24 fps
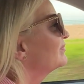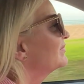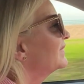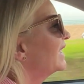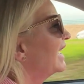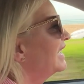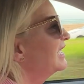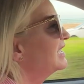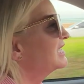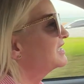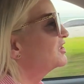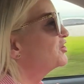
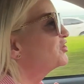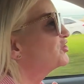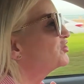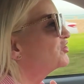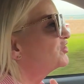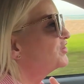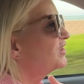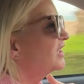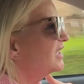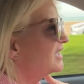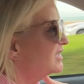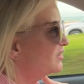And
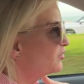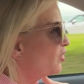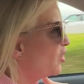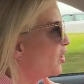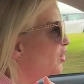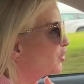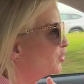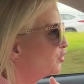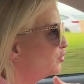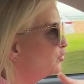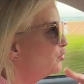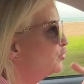it's got
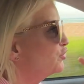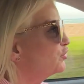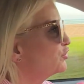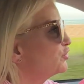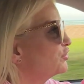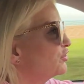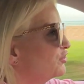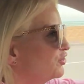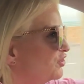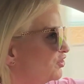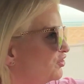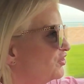a
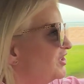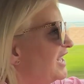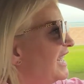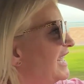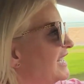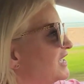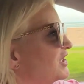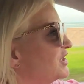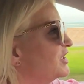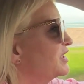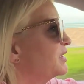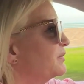huge
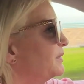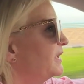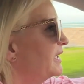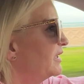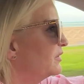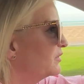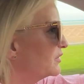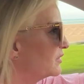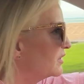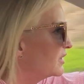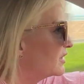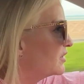stretch as
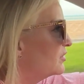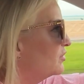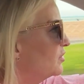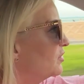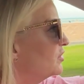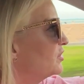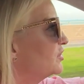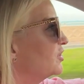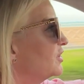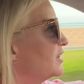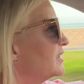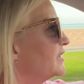well. It's
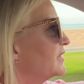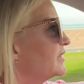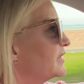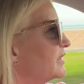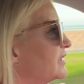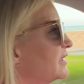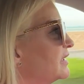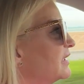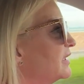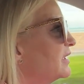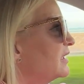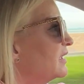not just
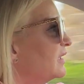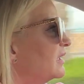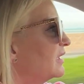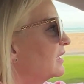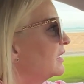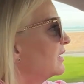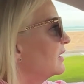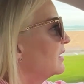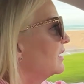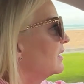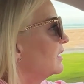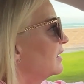
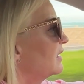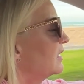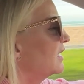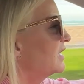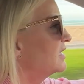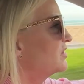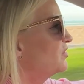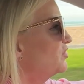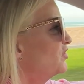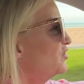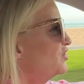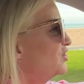
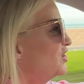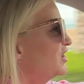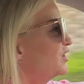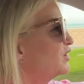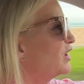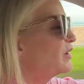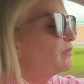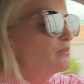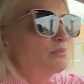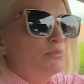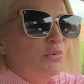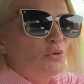
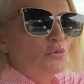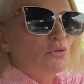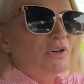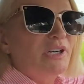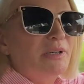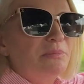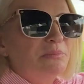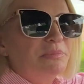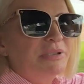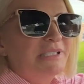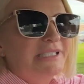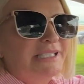a
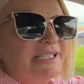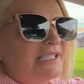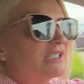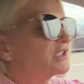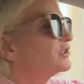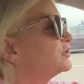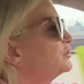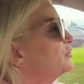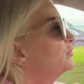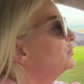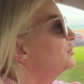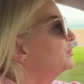boring place.
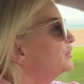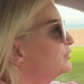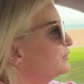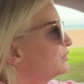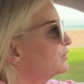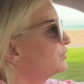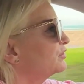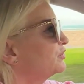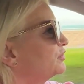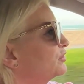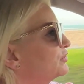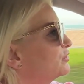You know,
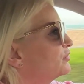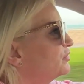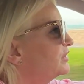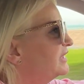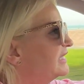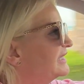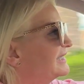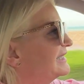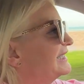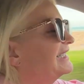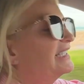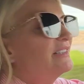you're going to
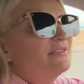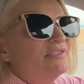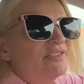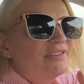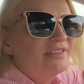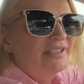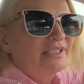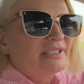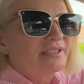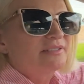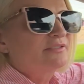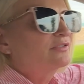see
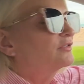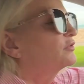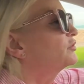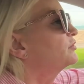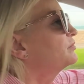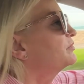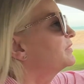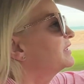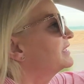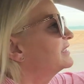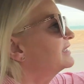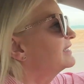everything
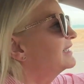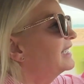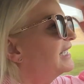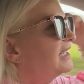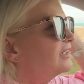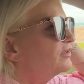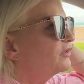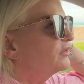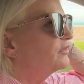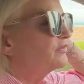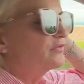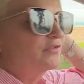from the
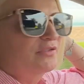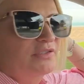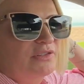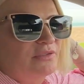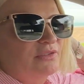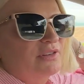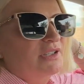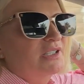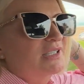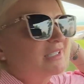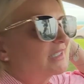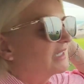start of
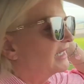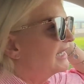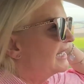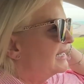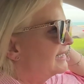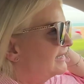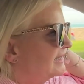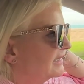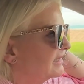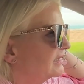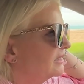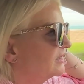the
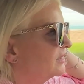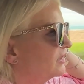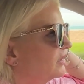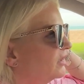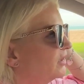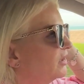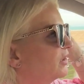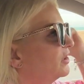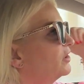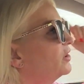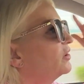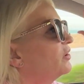crescent
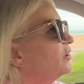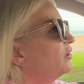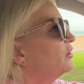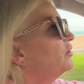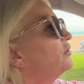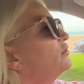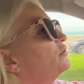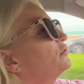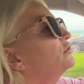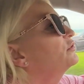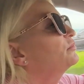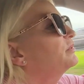
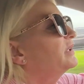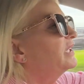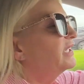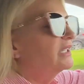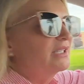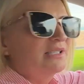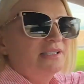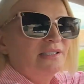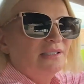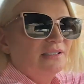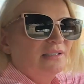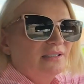all the
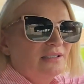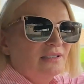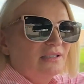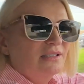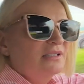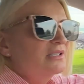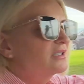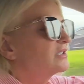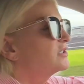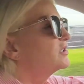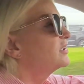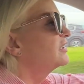way
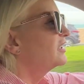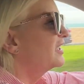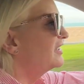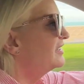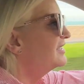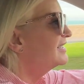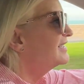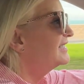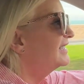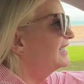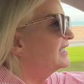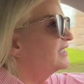to the
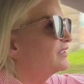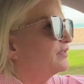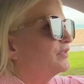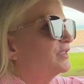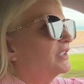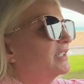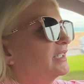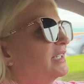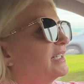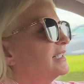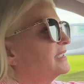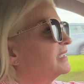other side of the
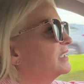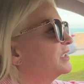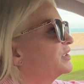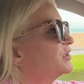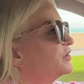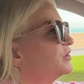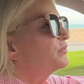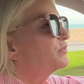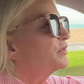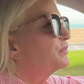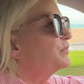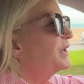crescent.
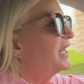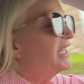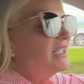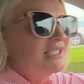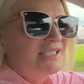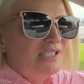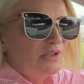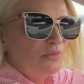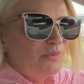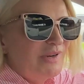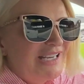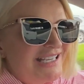went
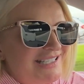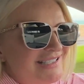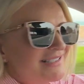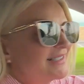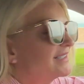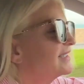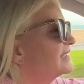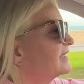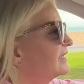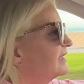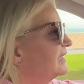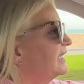to the
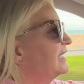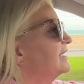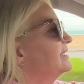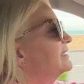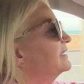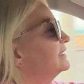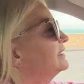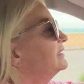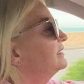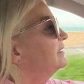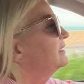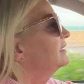west
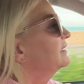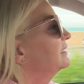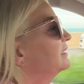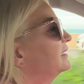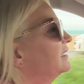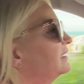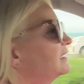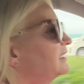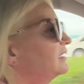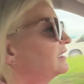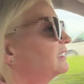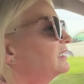crescent
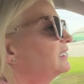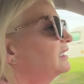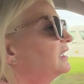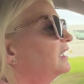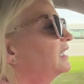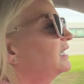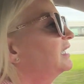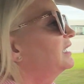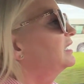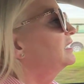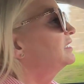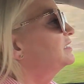
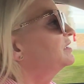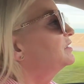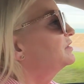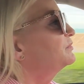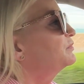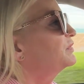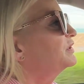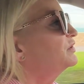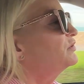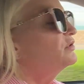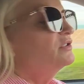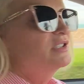and
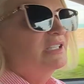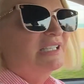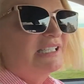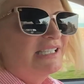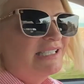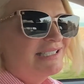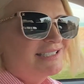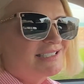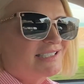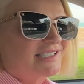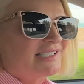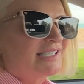we're on the
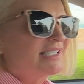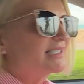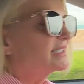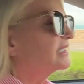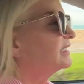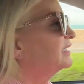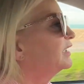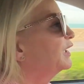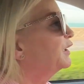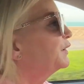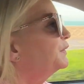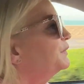east
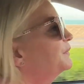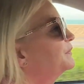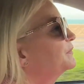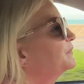crescent now,